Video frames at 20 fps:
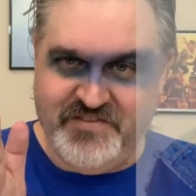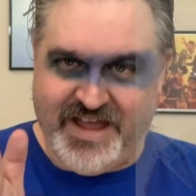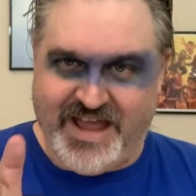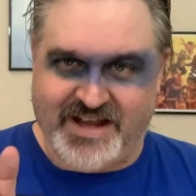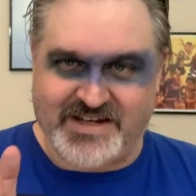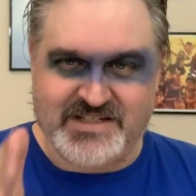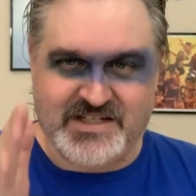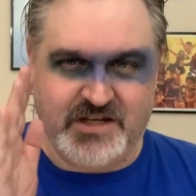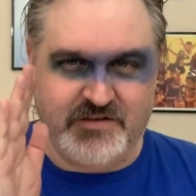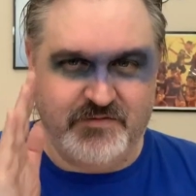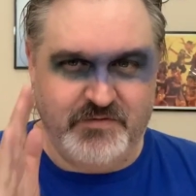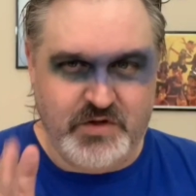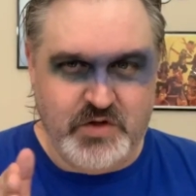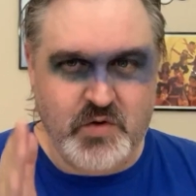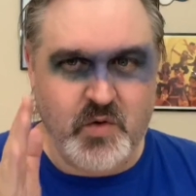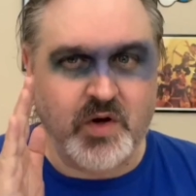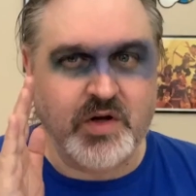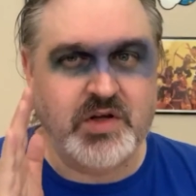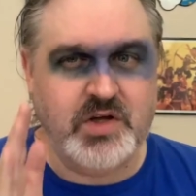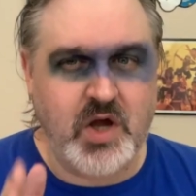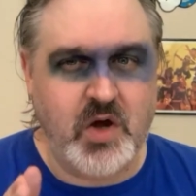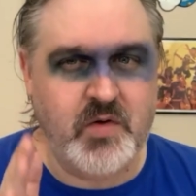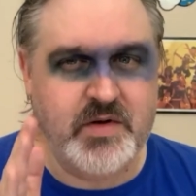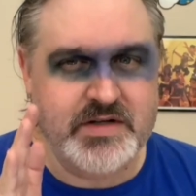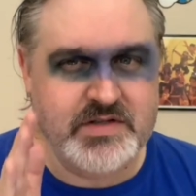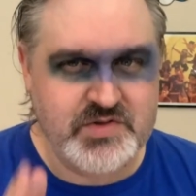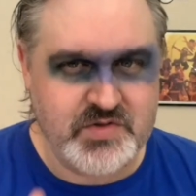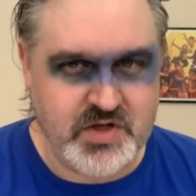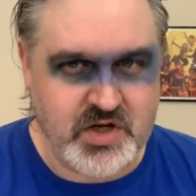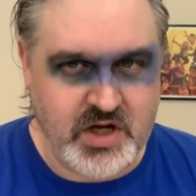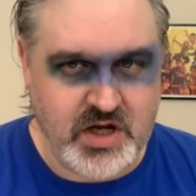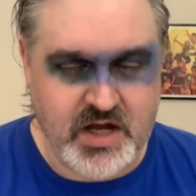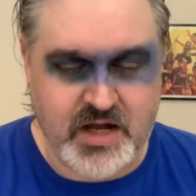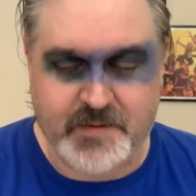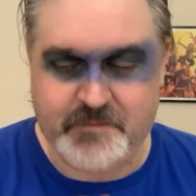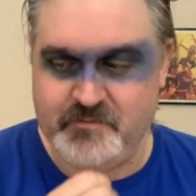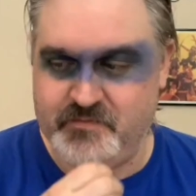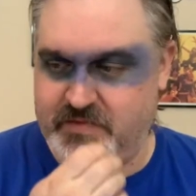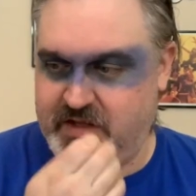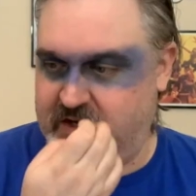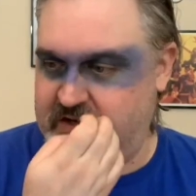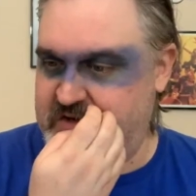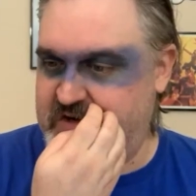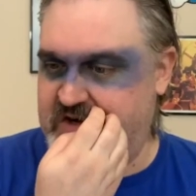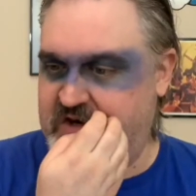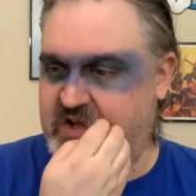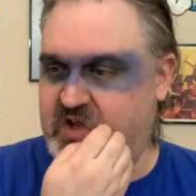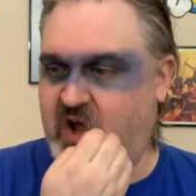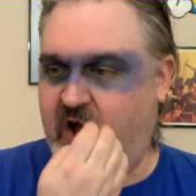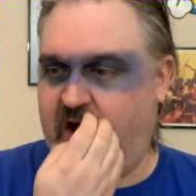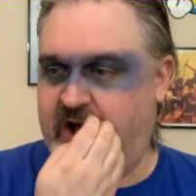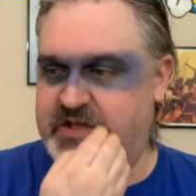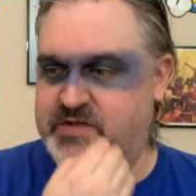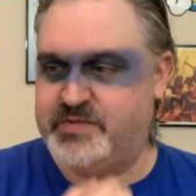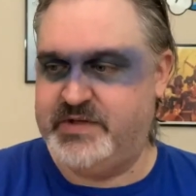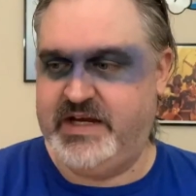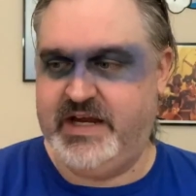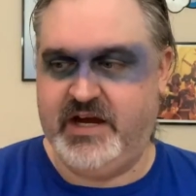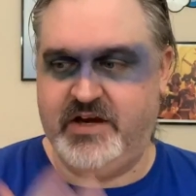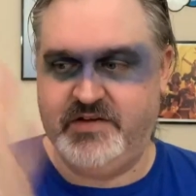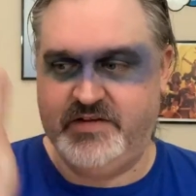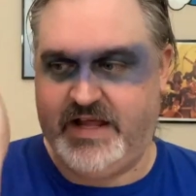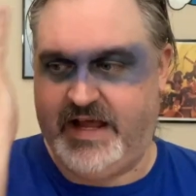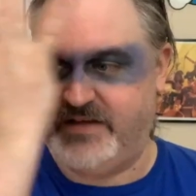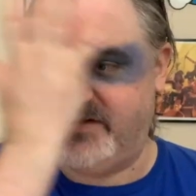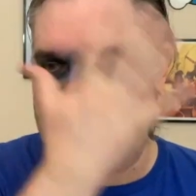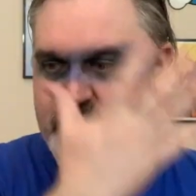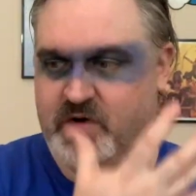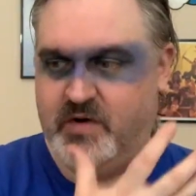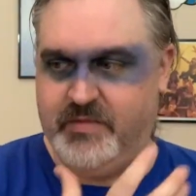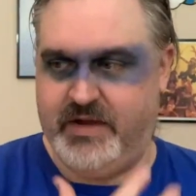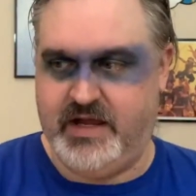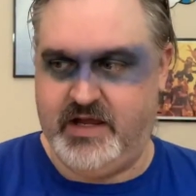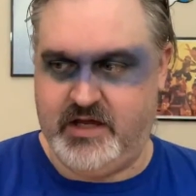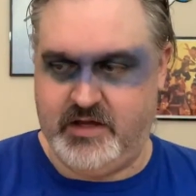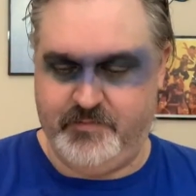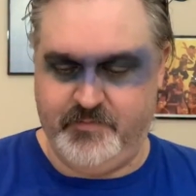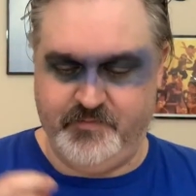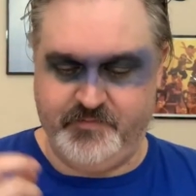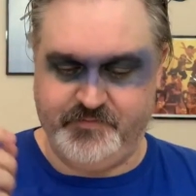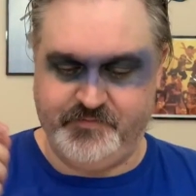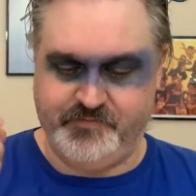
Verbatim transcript: fact, if you are going to a con and you're going to cosplay character that has to wear makeup,